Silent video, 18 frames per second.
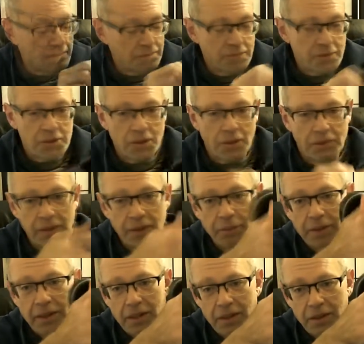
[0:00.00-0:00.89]
So there
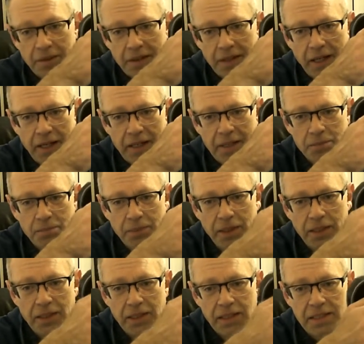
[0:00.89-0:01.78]
we go. The
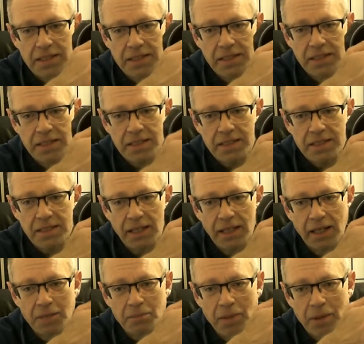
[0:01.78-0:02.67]
Icebug is
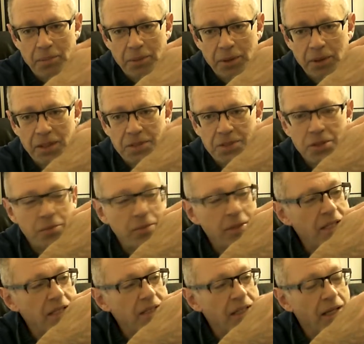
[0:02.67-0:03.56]
inside my
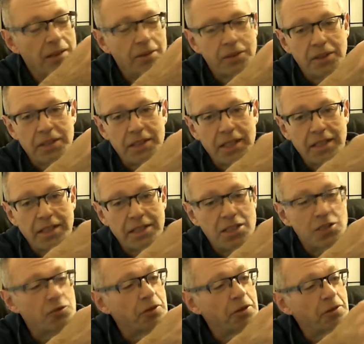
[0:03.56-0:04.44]
Perlizumis. I'm going to take
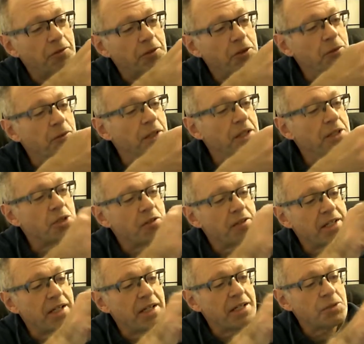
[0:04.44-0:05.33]
these for a few runs over
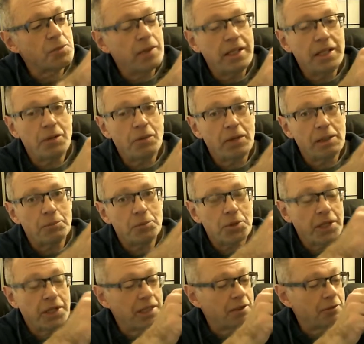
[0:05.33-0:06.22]
the next week while I'm
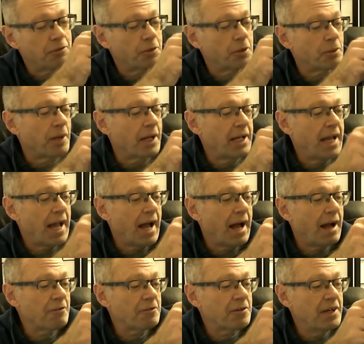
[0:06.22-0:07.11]
training for my
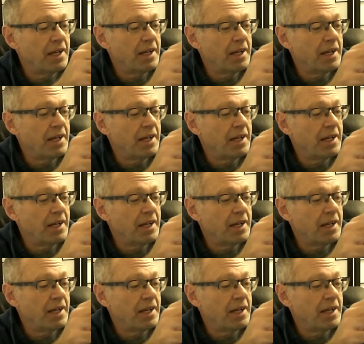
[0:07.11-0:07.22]
half,